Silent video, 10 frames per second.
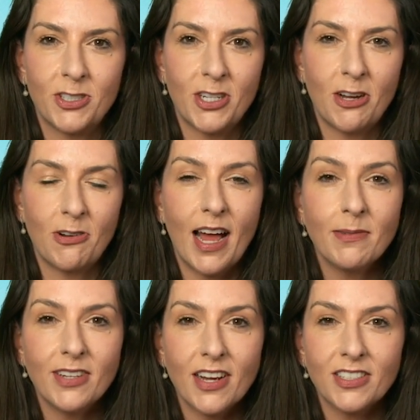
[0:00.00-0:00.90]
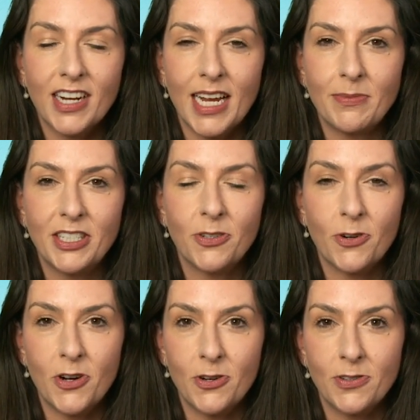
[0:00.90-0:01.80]
Show. I'm Dr. Aimee,
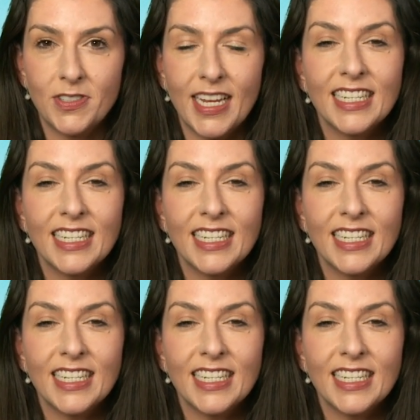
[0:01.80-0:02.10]
your host.